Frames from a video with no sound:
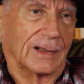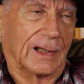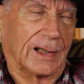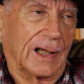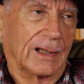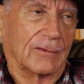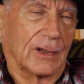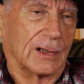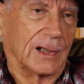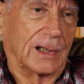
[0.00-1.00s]
They hadn't
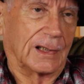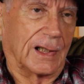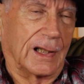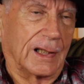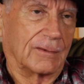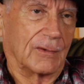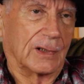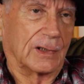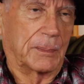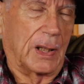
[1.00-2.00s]

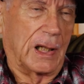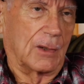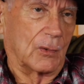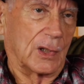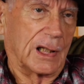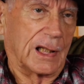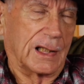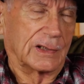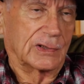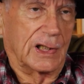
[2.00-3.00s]
run the power
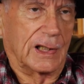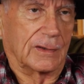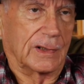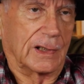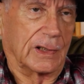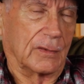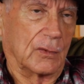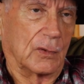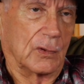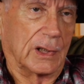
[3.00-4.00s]
lines out in the
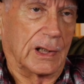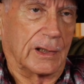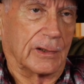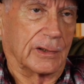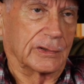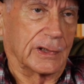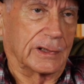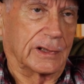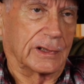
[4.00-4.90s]
rural areas at the